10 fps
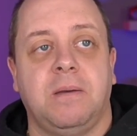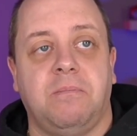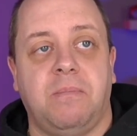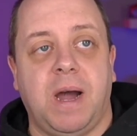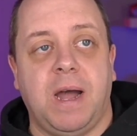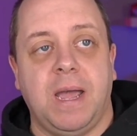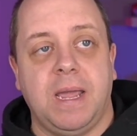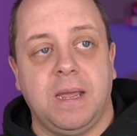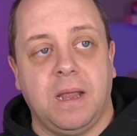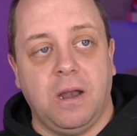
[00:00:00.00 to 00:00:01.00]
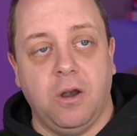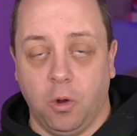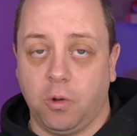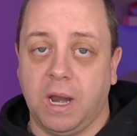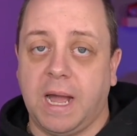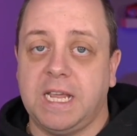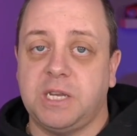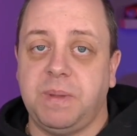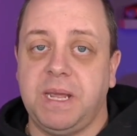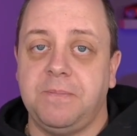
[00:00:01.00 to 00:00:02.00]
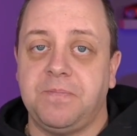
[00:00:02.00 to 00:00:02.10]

my local ISP